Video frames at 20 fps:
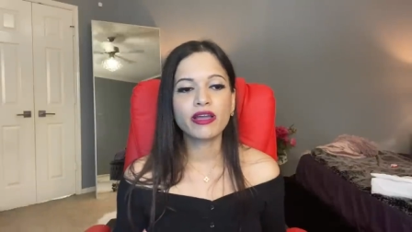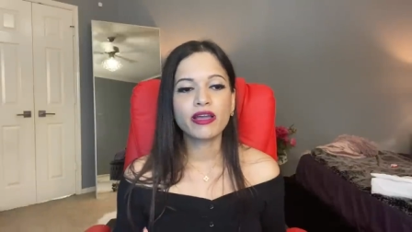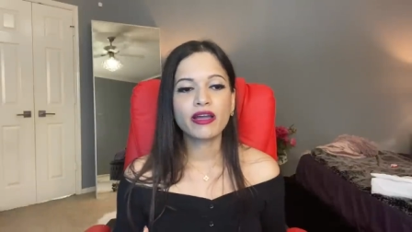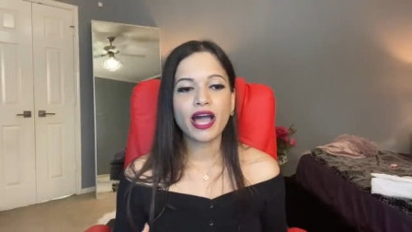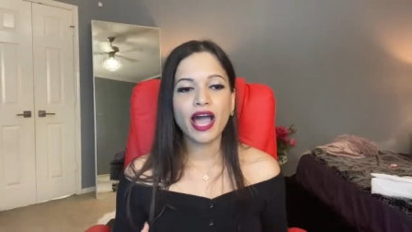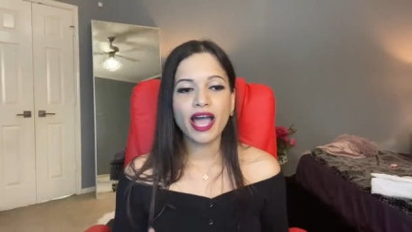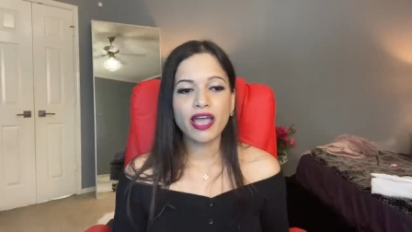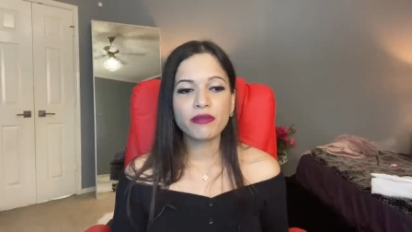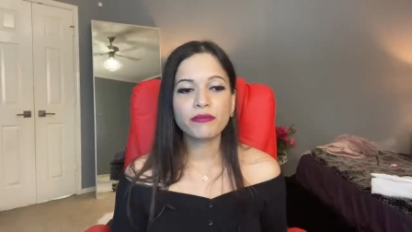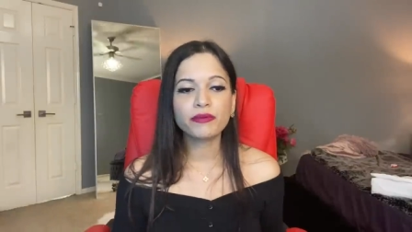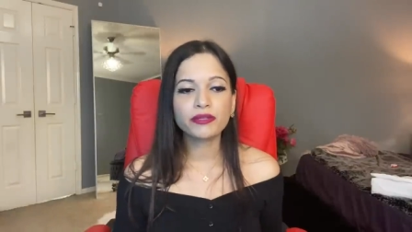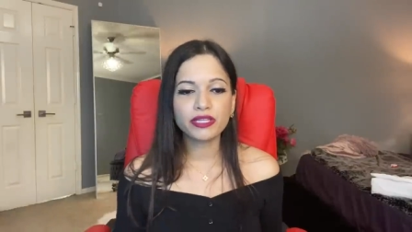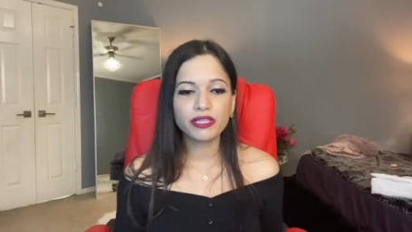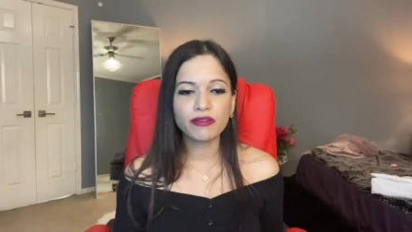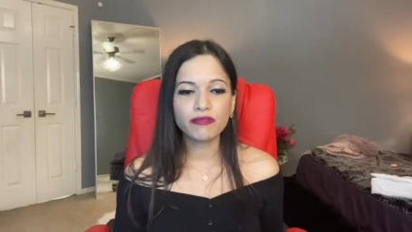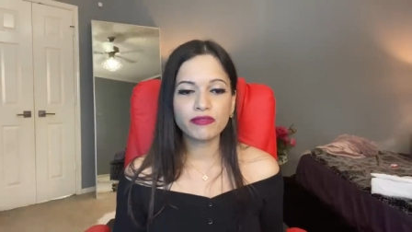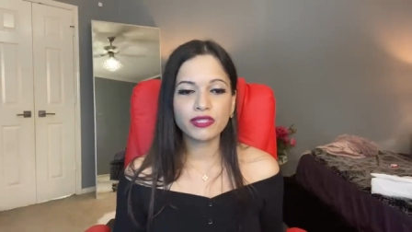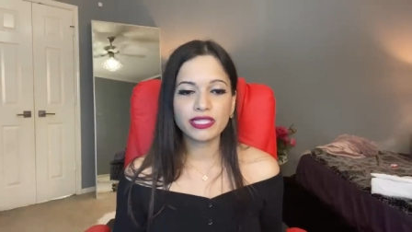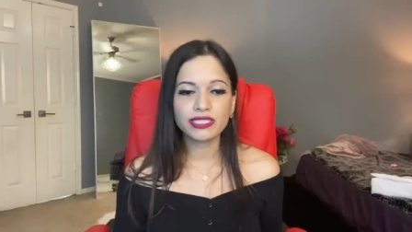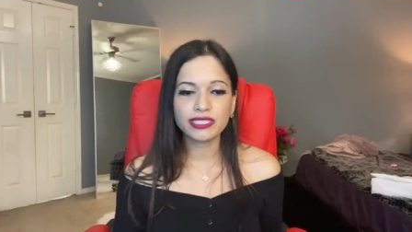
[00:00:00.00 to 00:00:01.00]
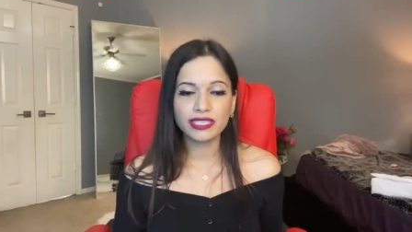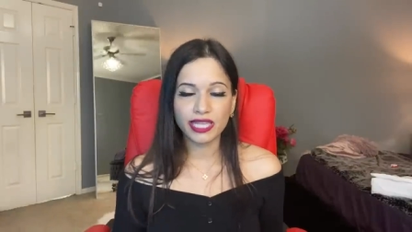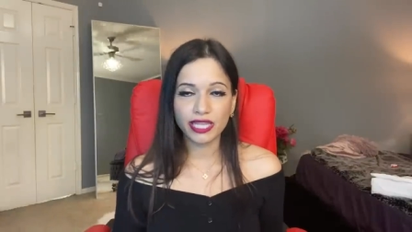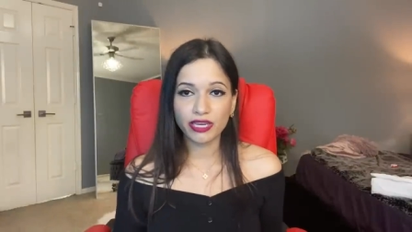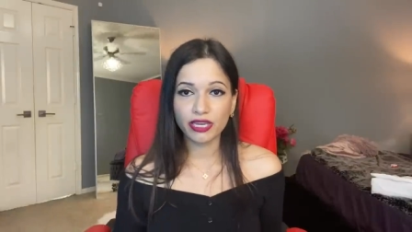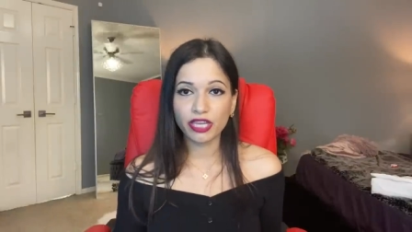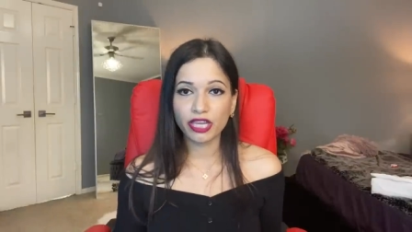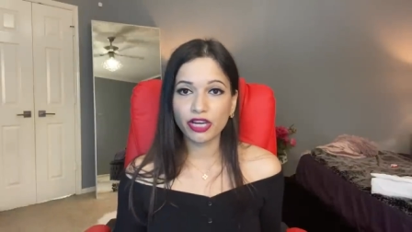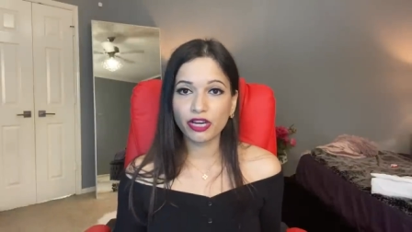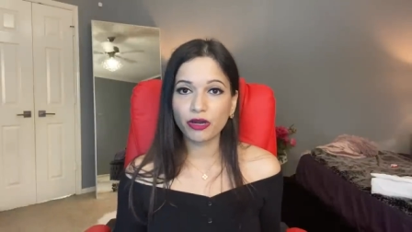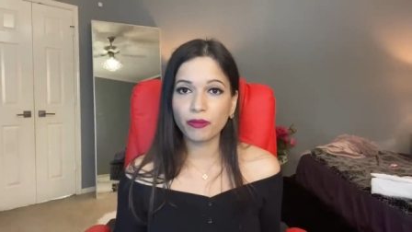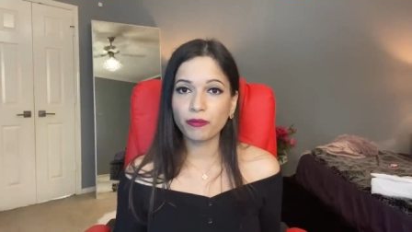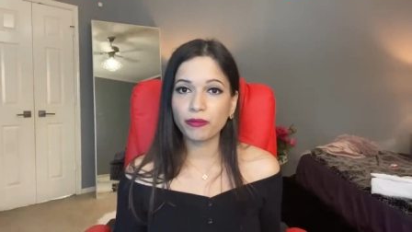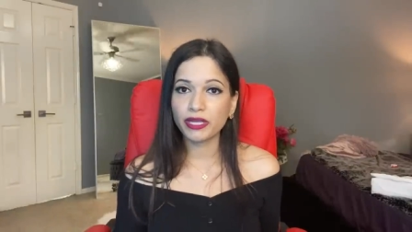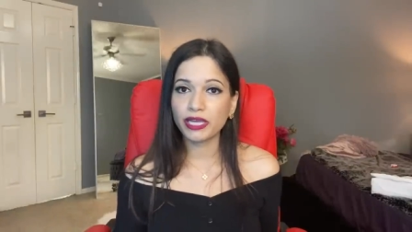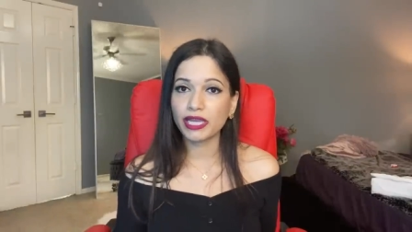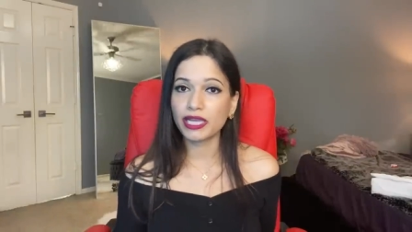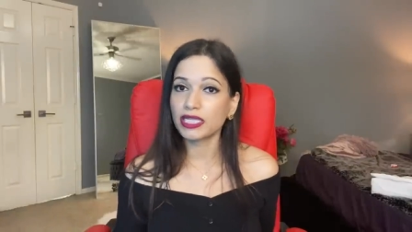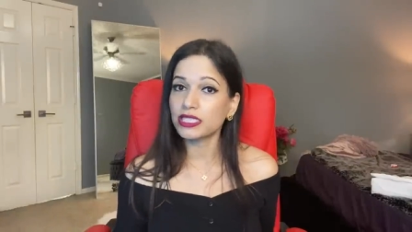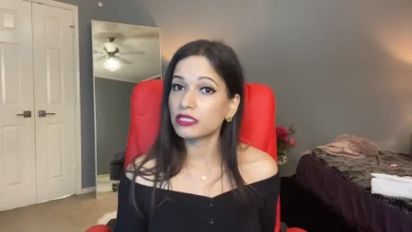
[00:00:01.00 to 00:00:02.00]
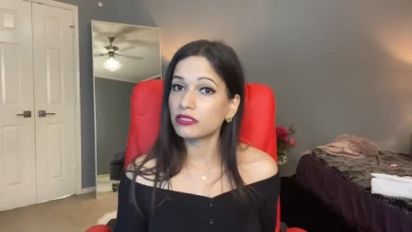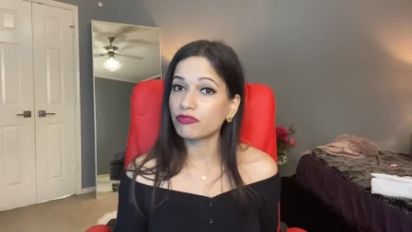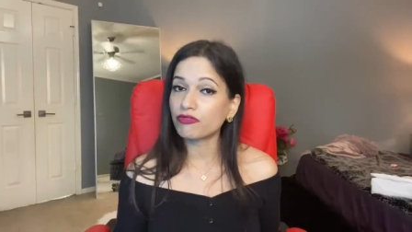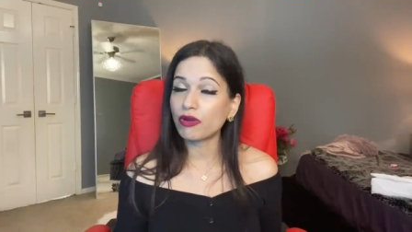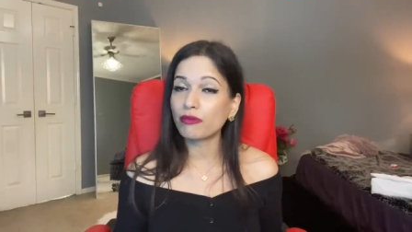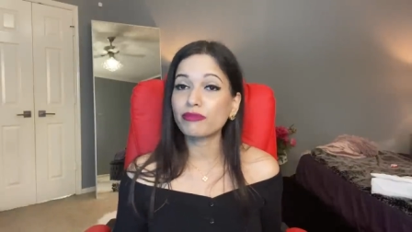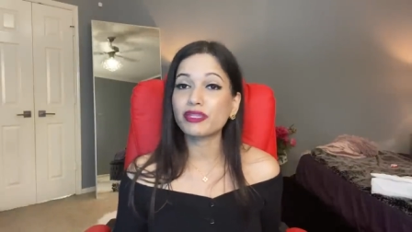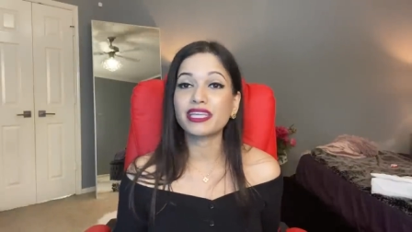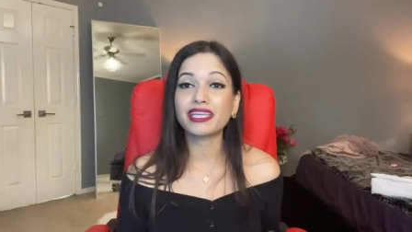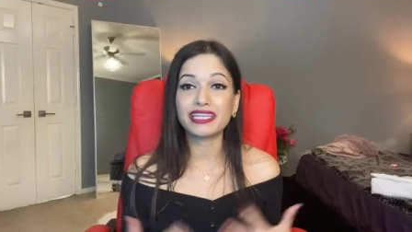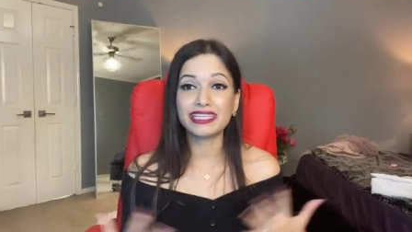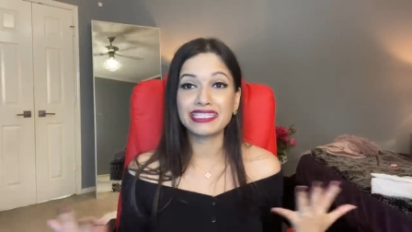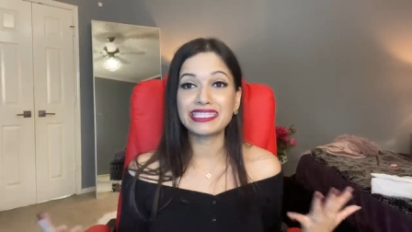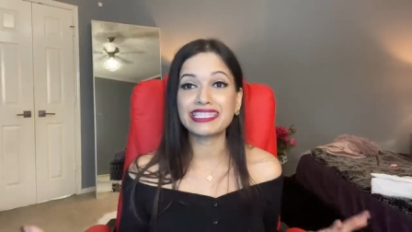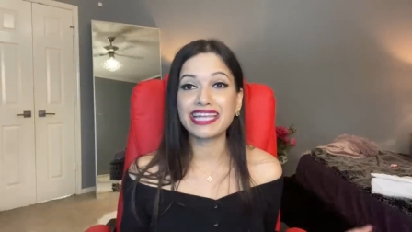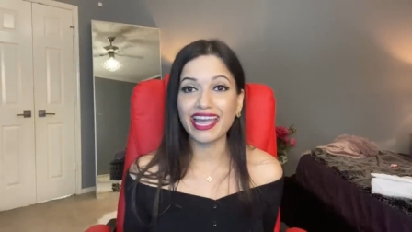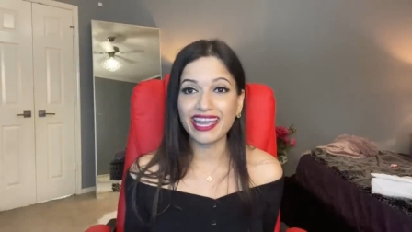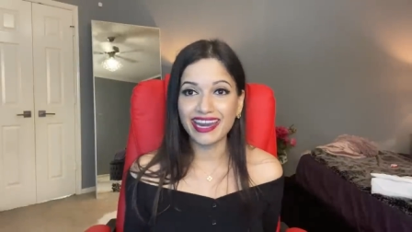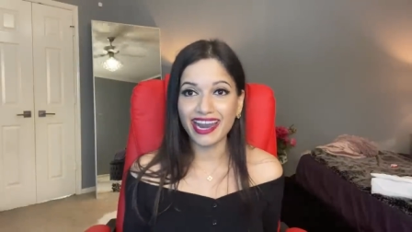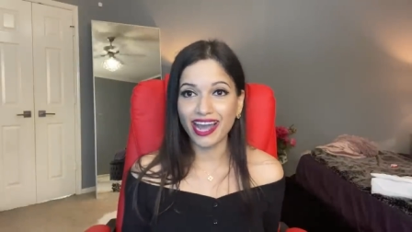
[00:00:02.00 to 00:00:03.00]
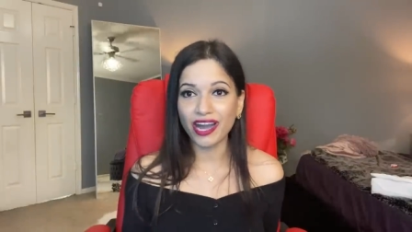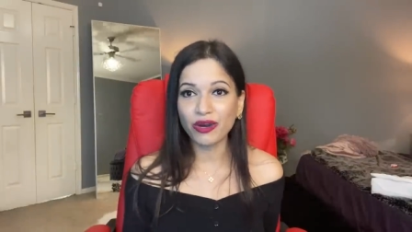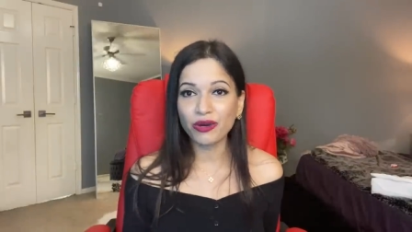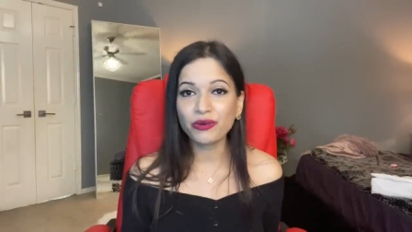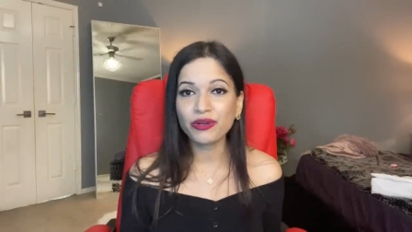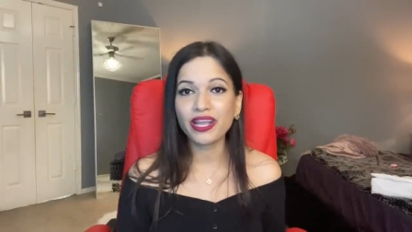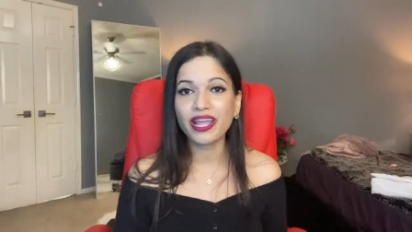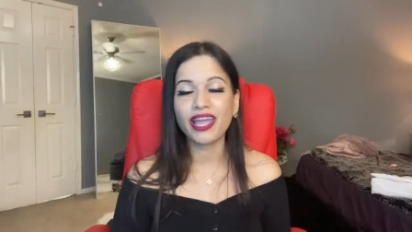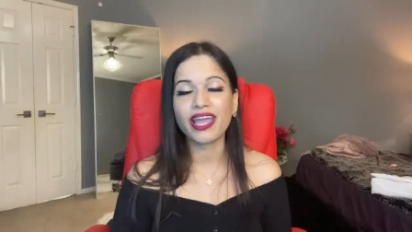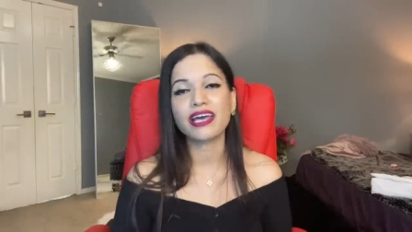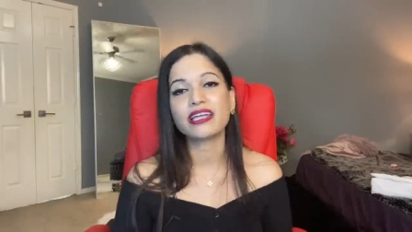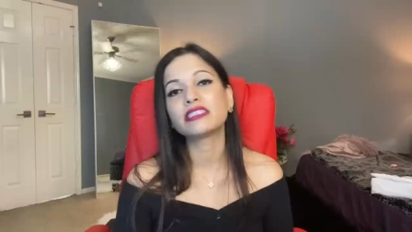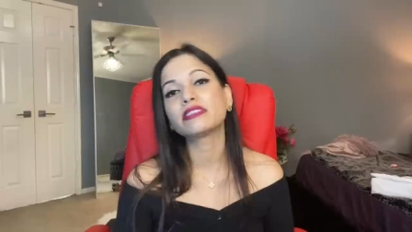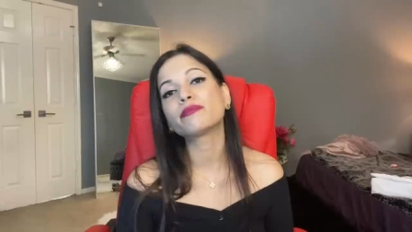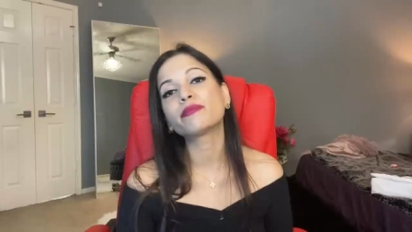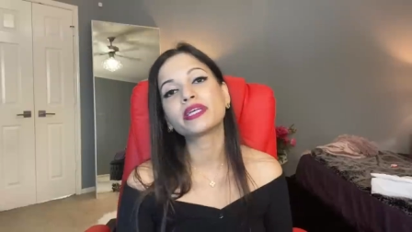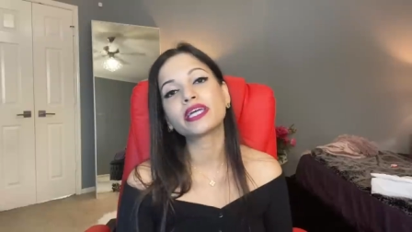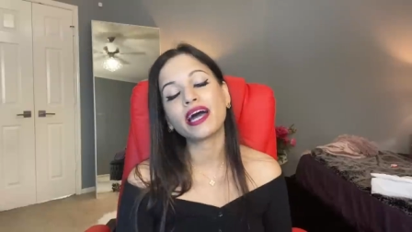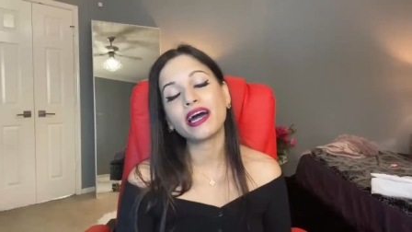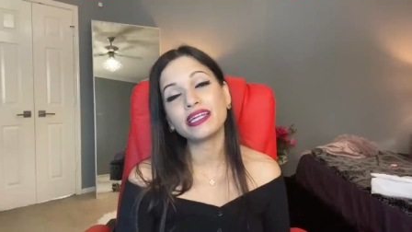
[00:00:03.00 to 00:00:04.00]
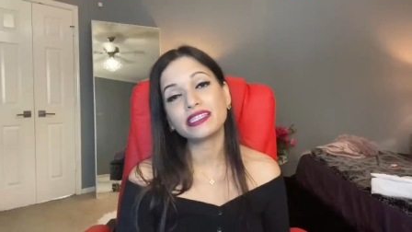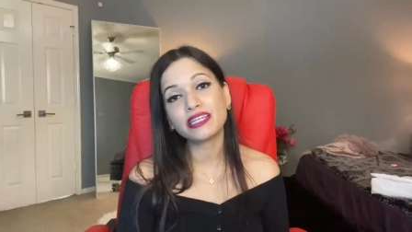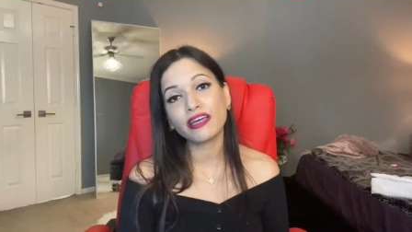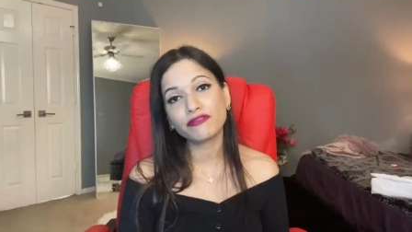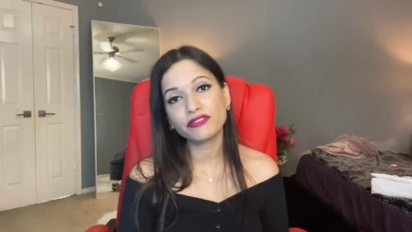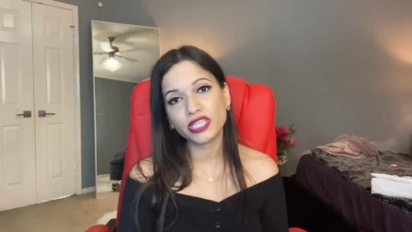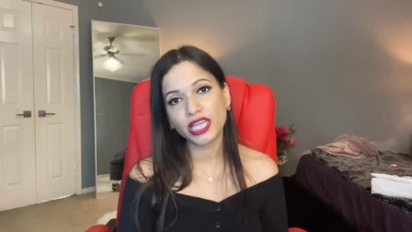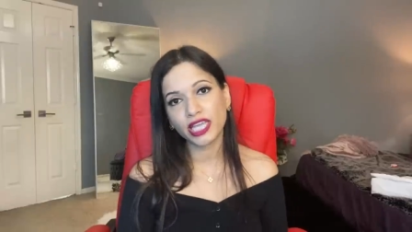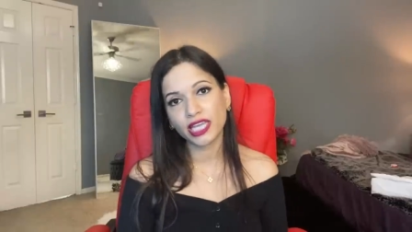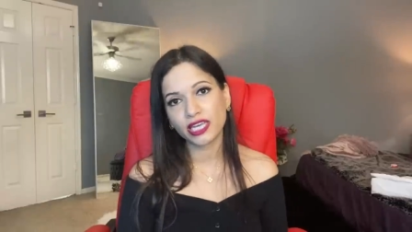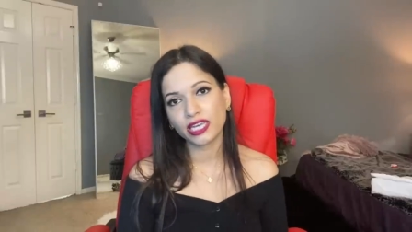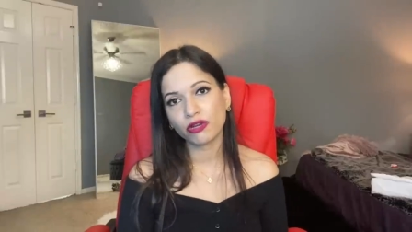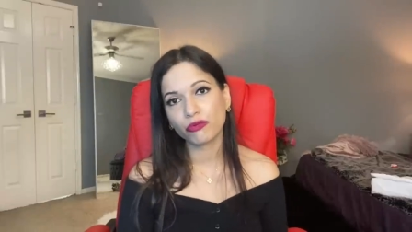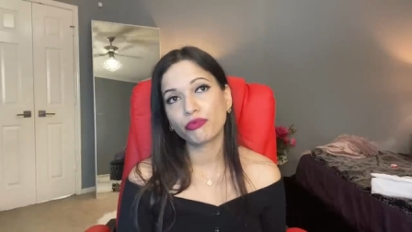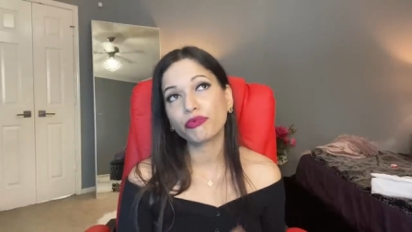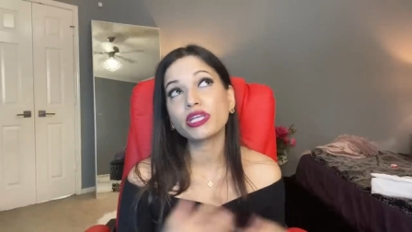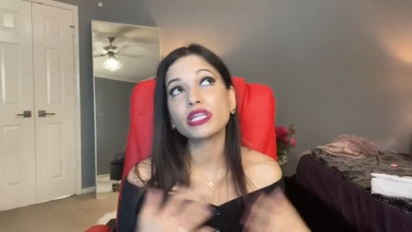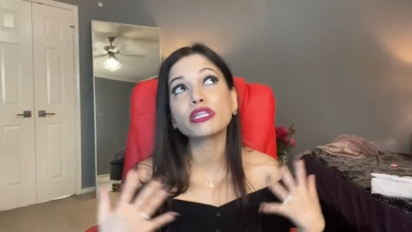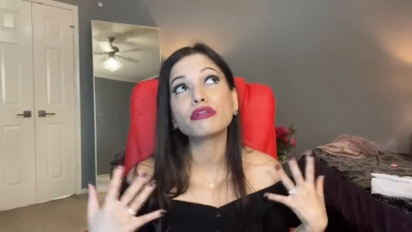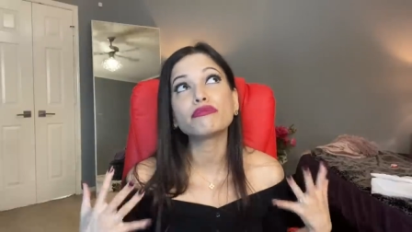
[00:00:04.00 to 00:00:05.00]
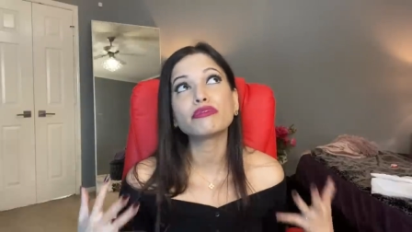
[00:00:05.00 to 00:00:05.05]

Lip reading: I believe that skincare begins from the inside out, and because I've taken really,